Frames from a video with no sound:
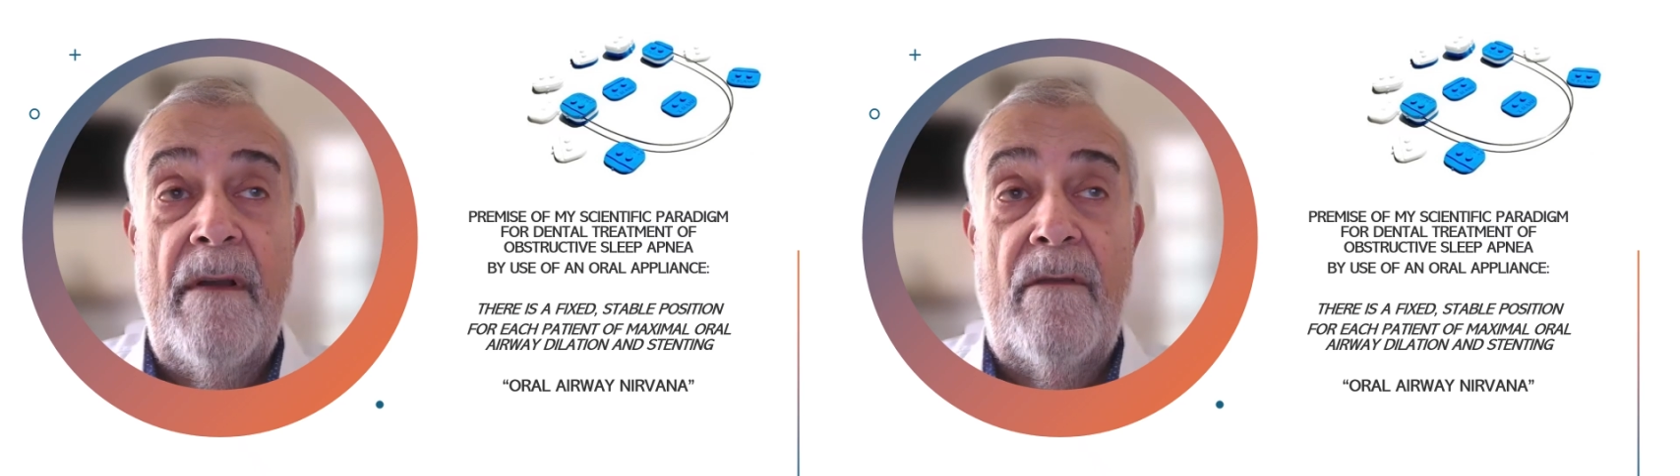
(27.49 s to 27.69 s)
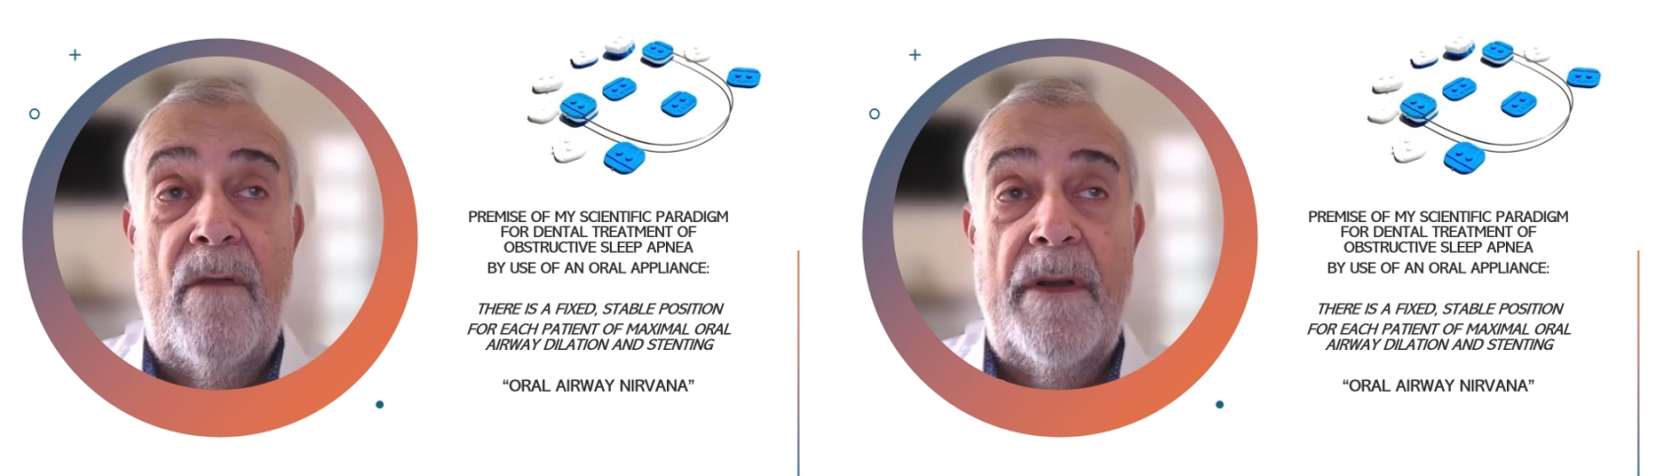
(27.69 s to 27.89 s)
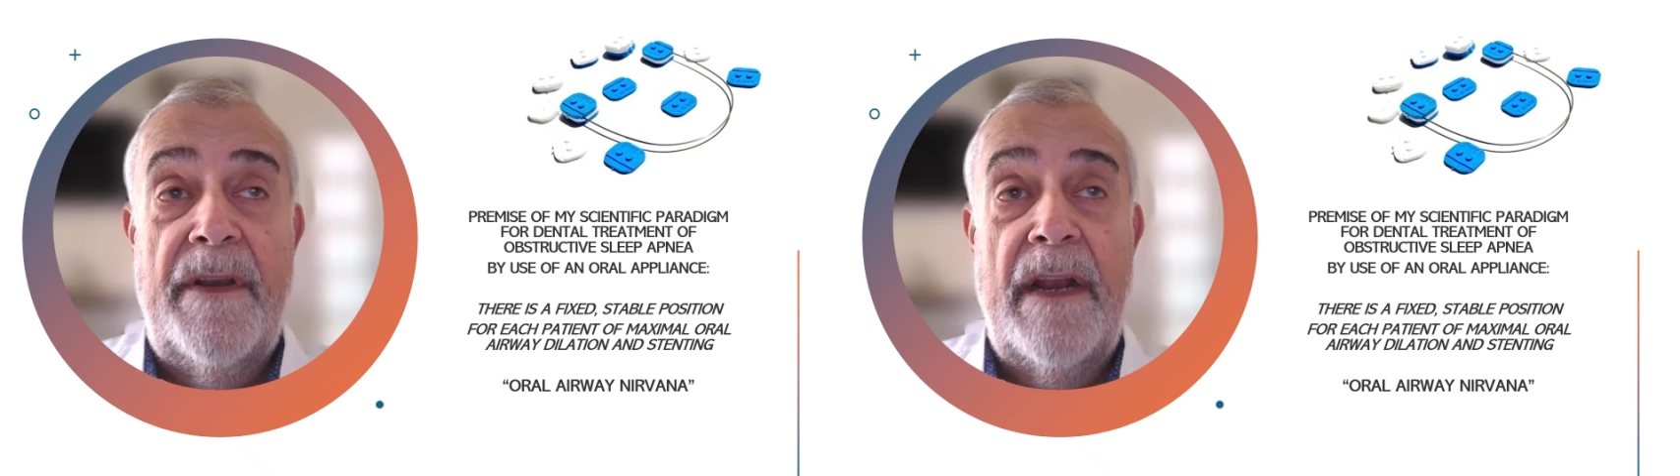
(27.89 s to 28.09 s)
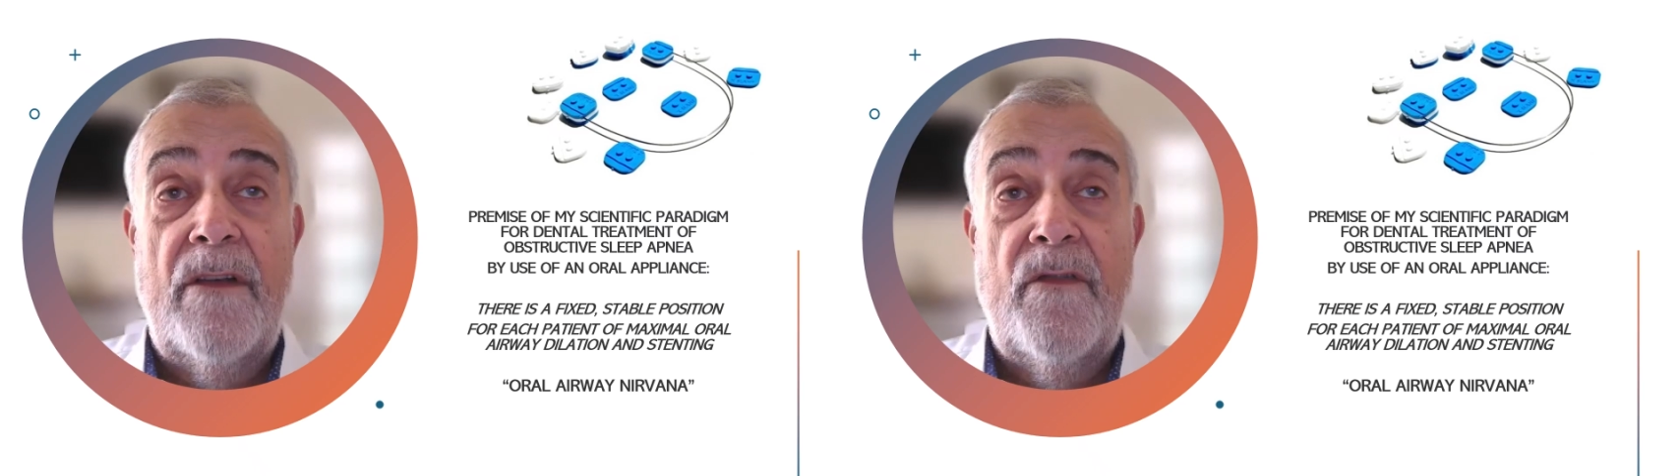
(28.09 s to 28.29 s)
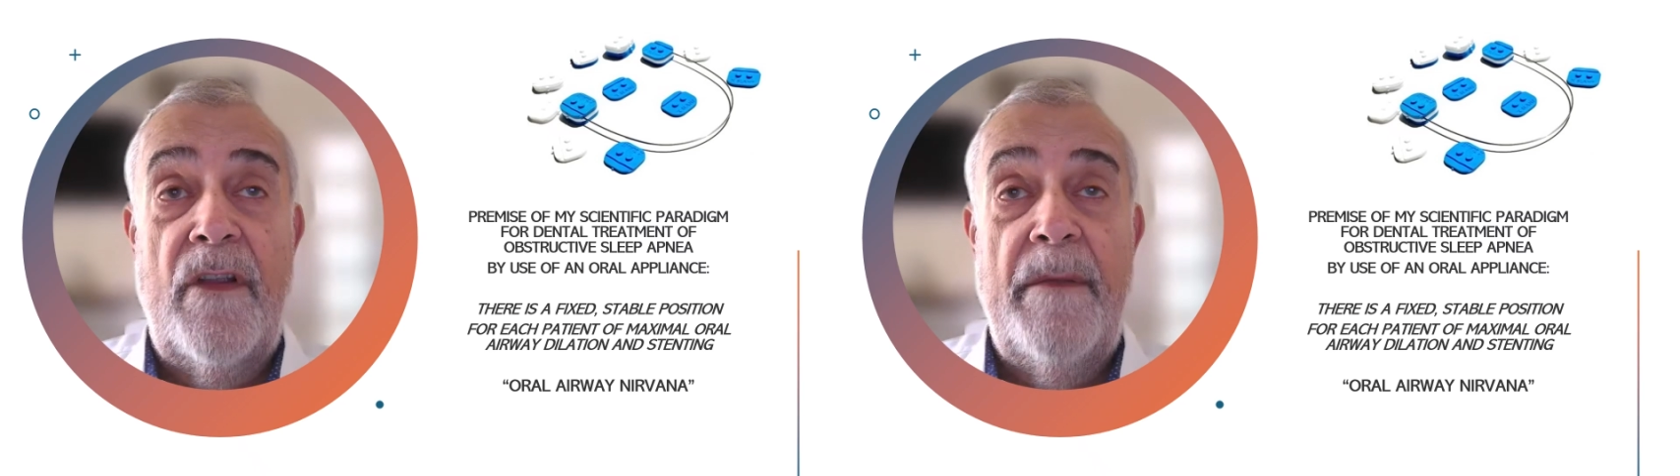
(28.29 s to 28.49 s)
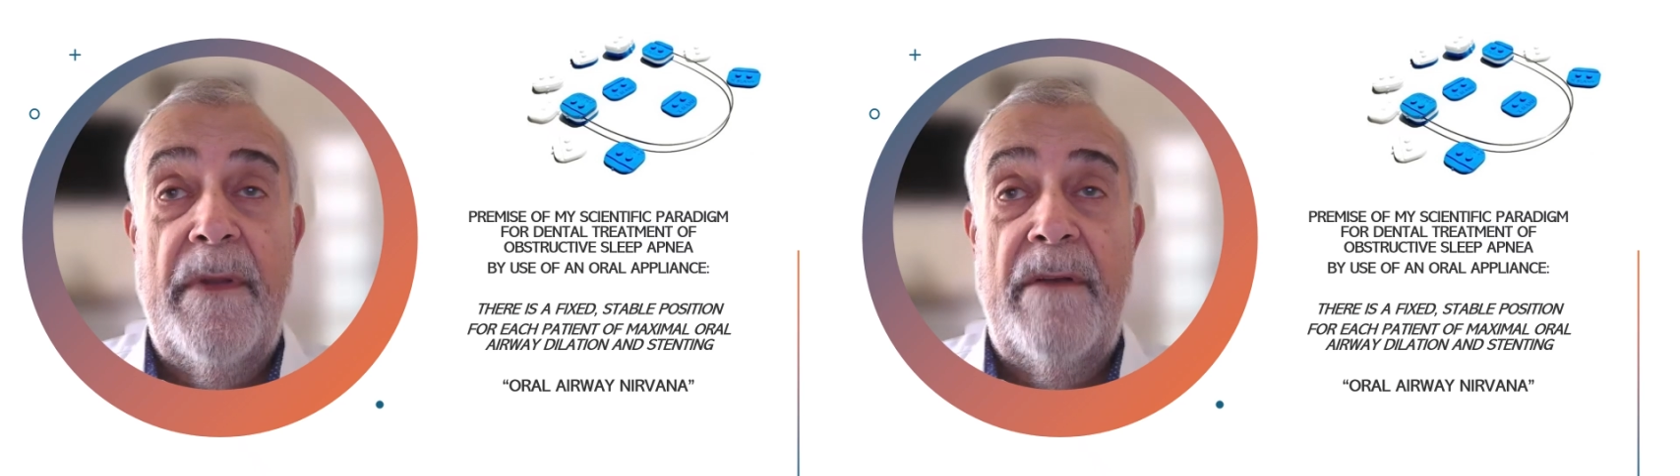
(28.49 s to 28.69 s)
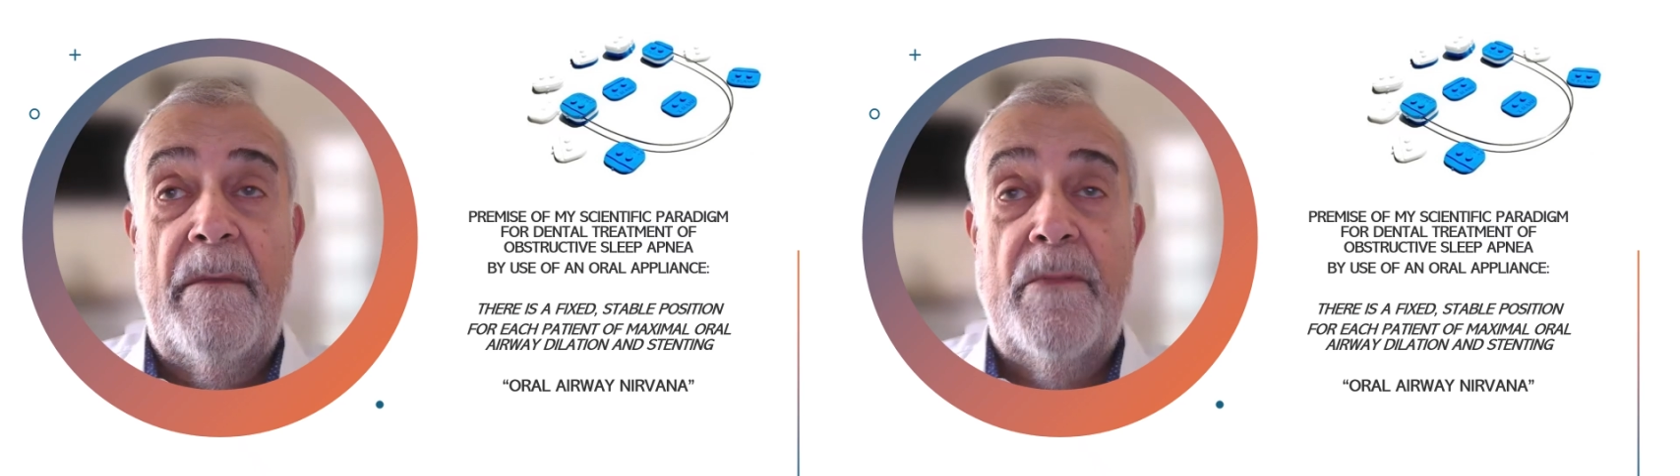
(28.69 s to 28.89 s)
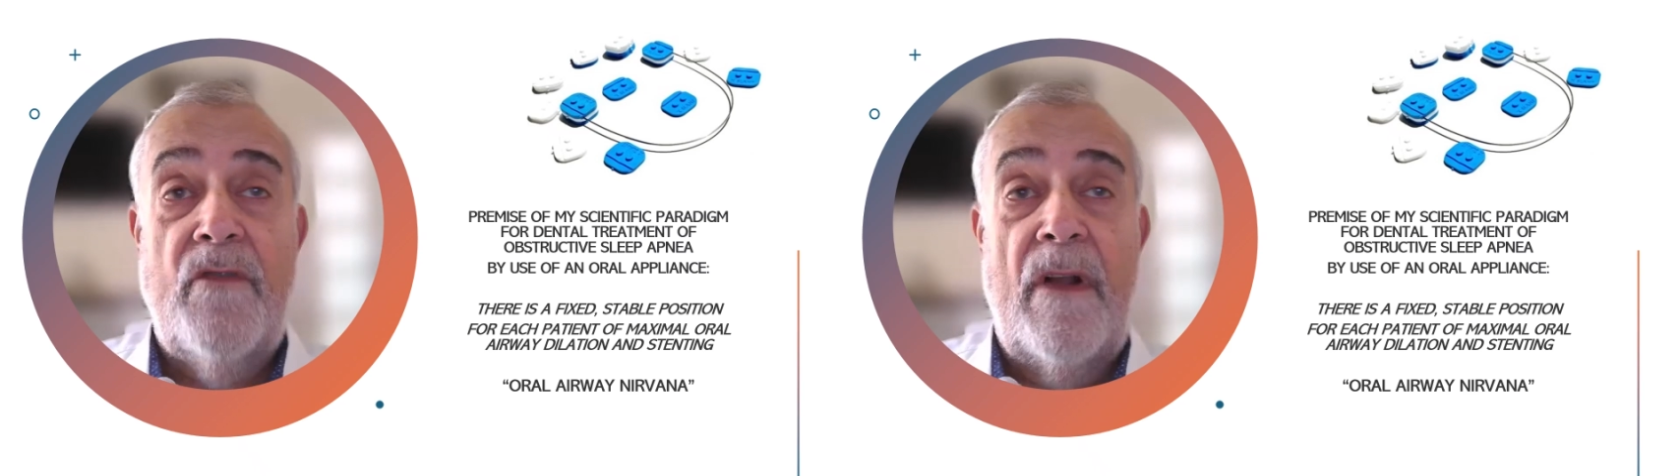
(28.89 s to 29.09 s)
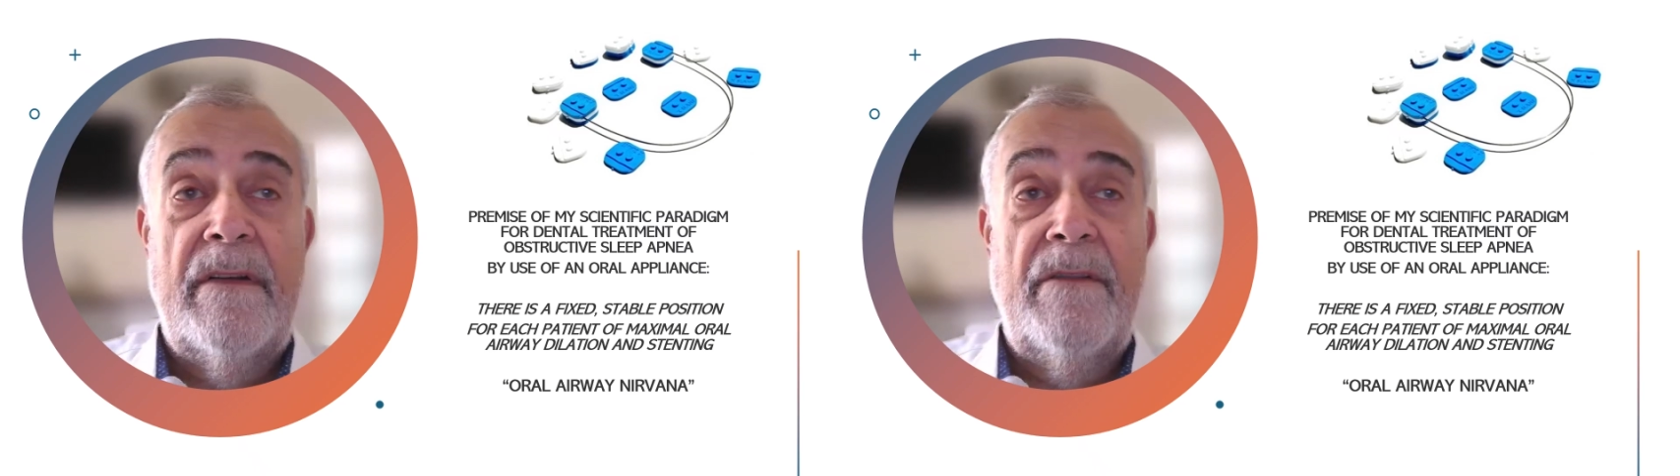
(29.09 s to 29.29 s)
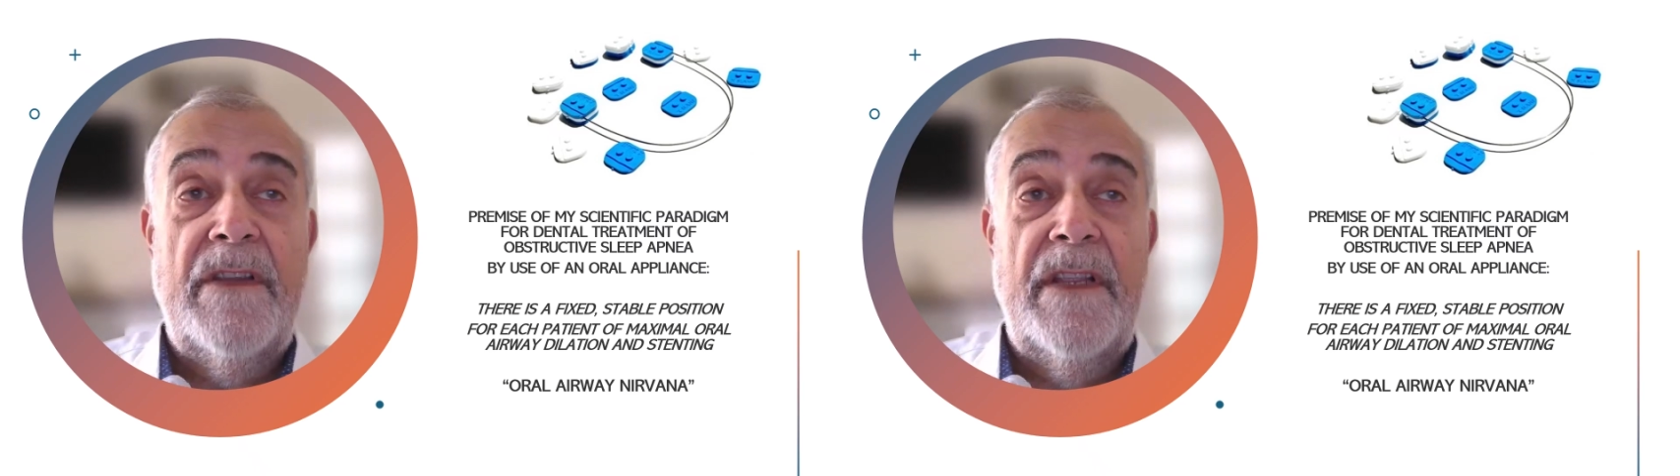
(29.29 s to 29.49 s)
for dental treatment of
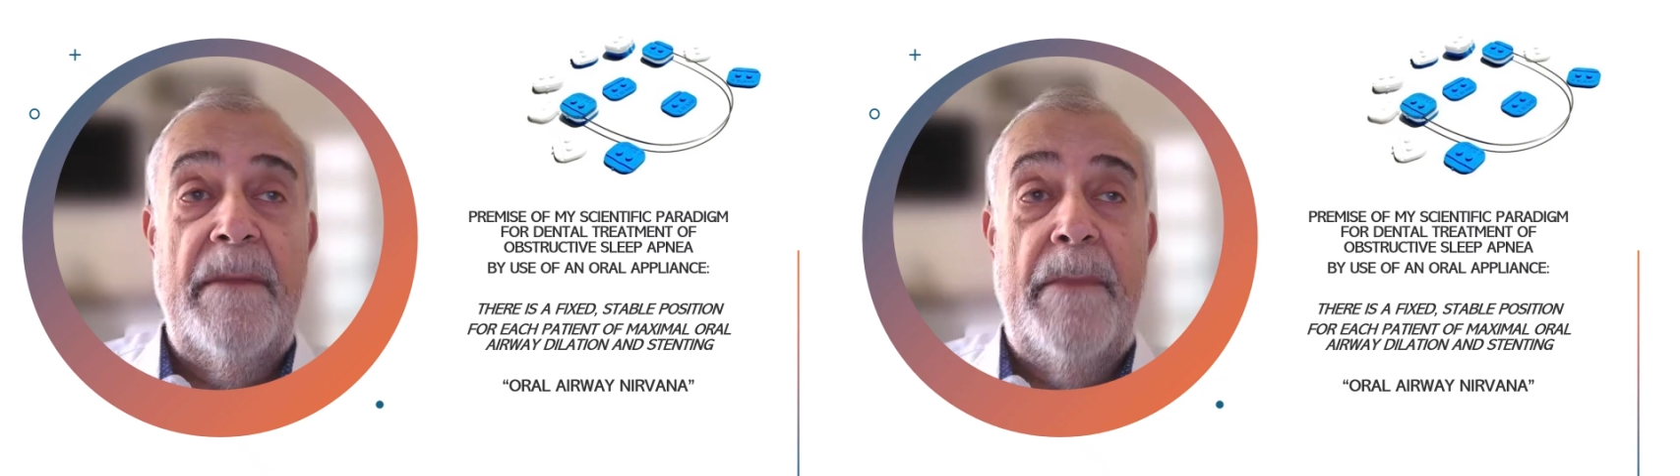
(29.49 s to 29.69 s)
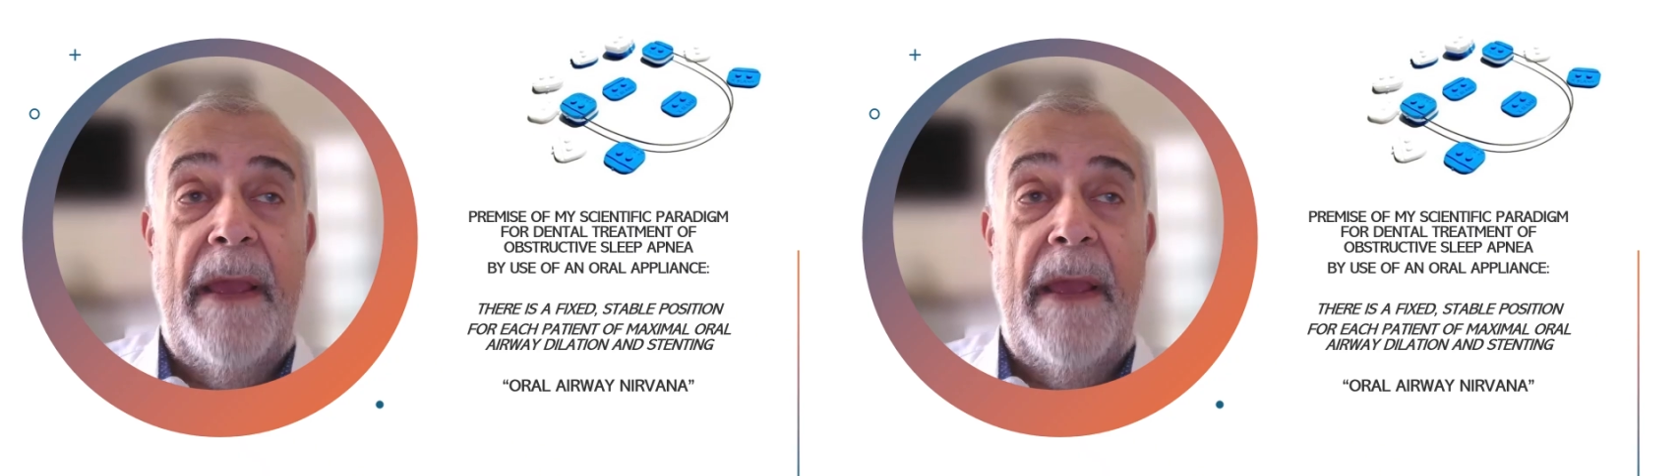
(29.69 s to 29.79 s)
obstructive sleep